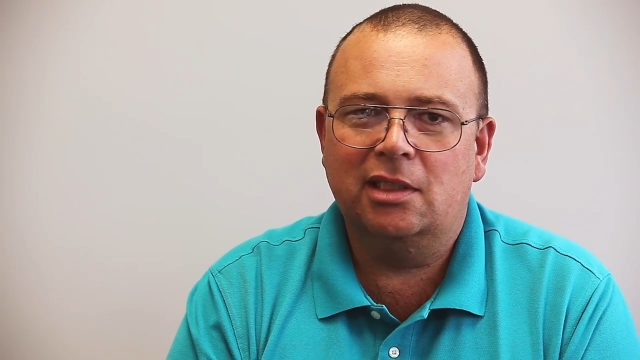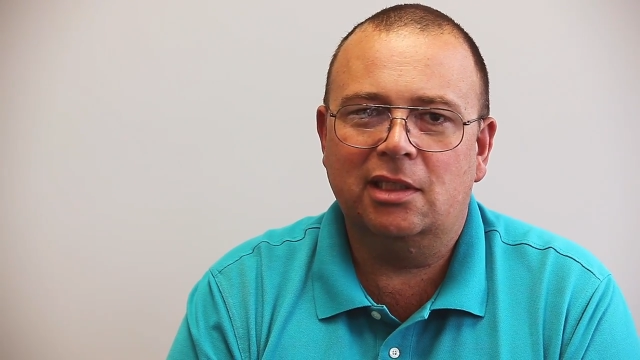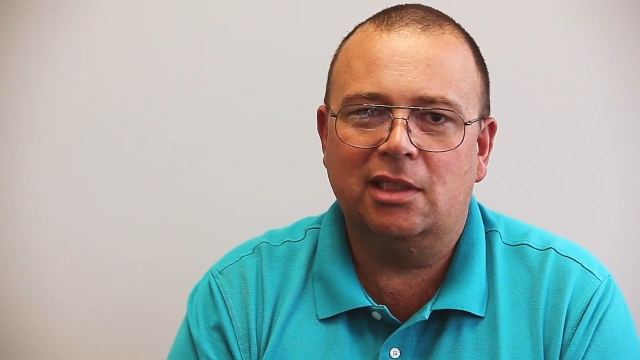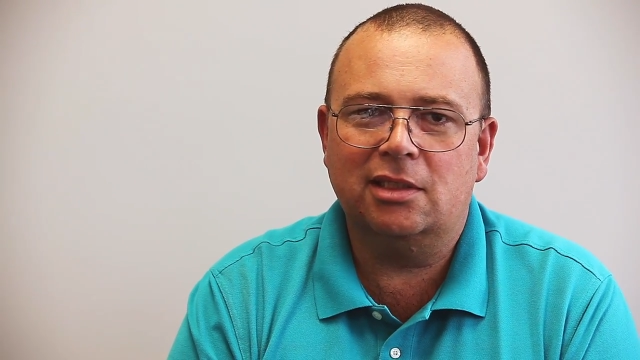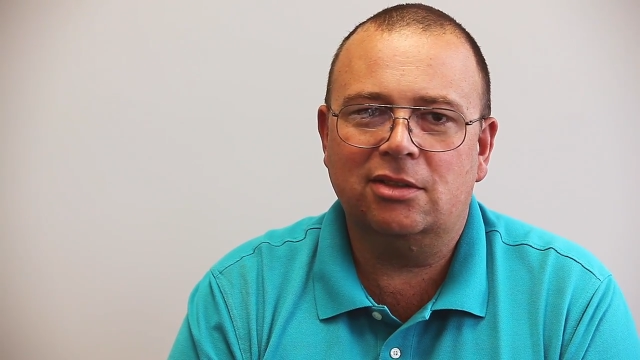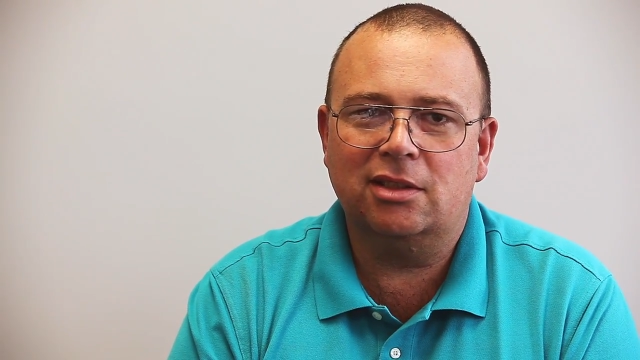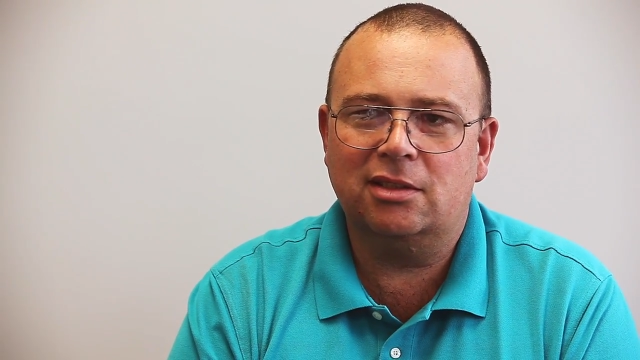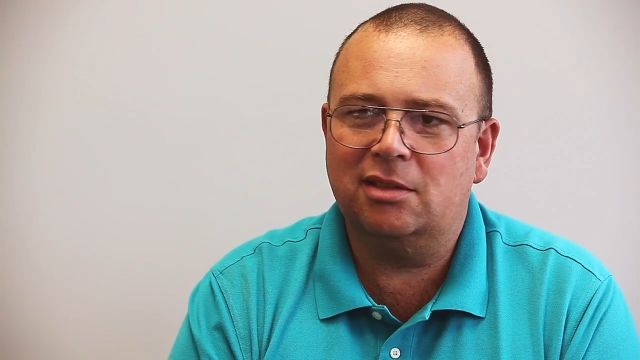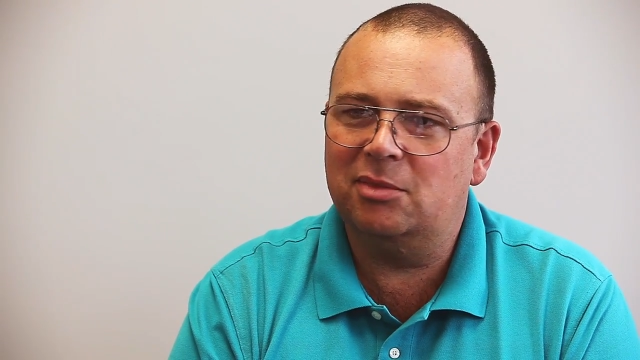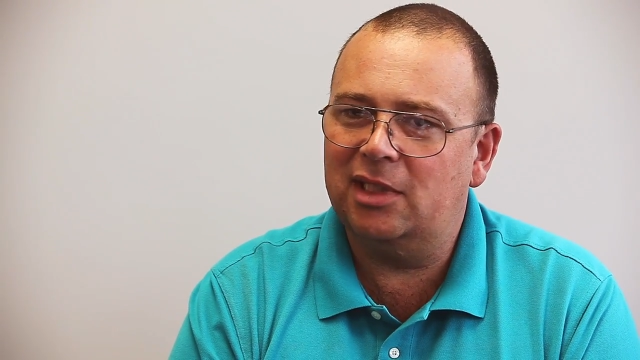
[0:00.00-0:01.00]
Uh, so
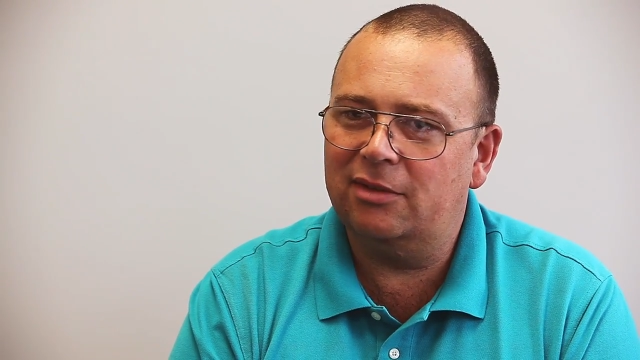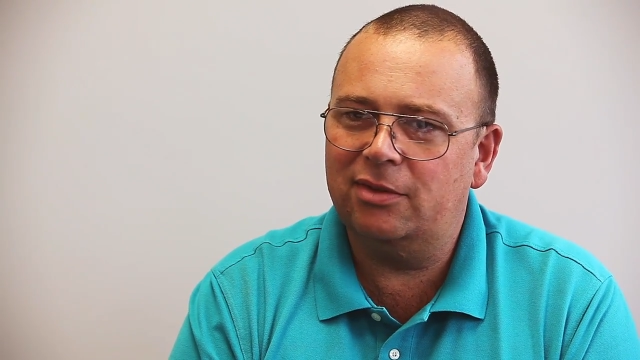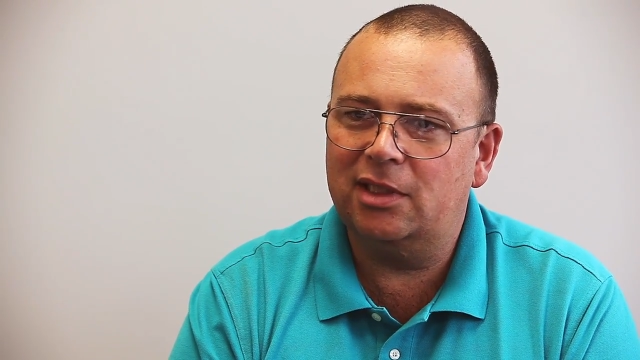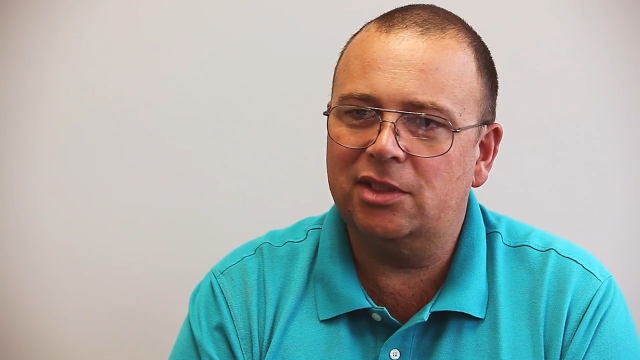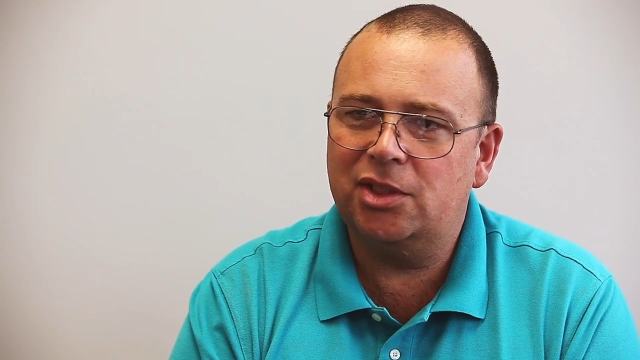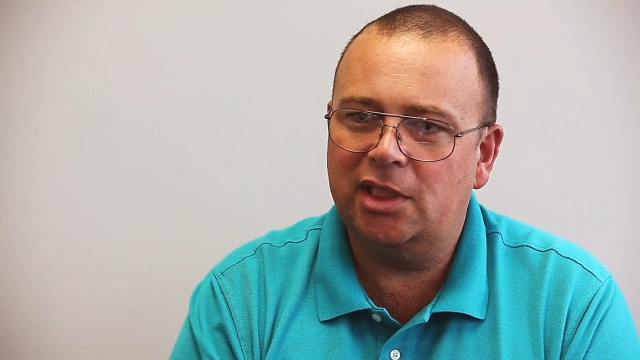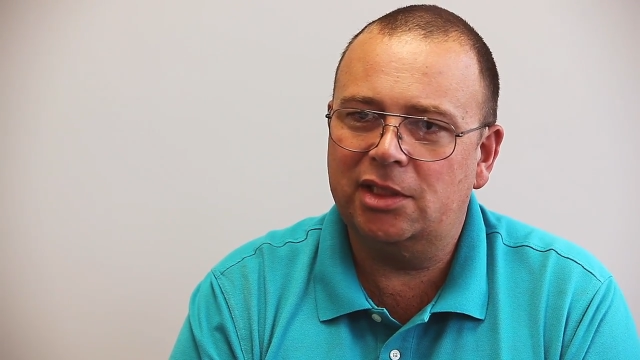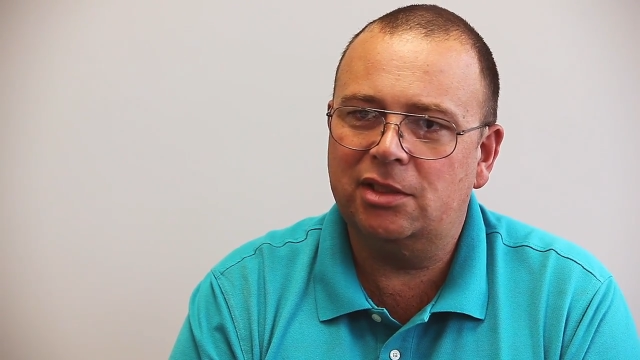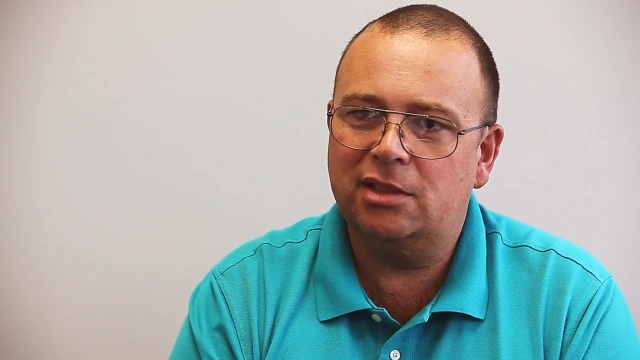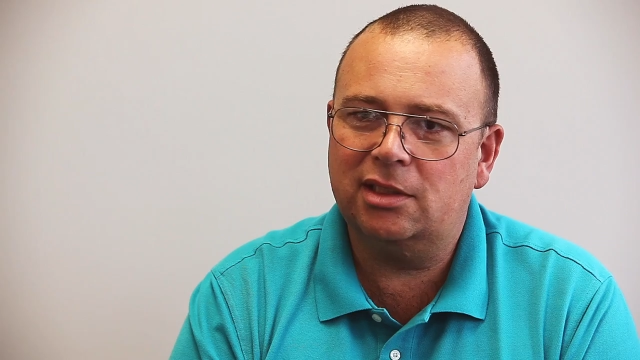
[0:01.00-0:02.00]
there's some definite
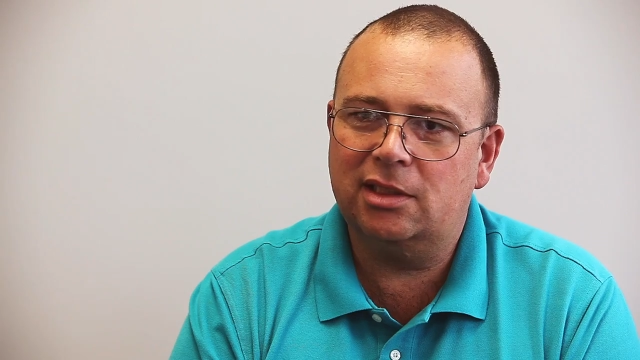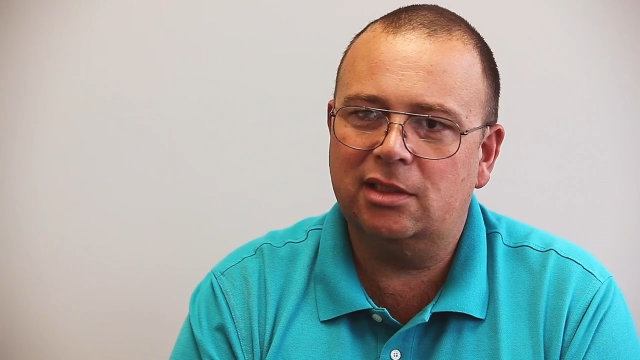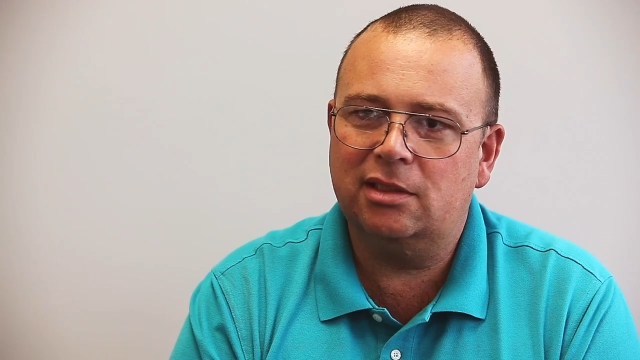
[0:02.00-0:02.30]
changes there,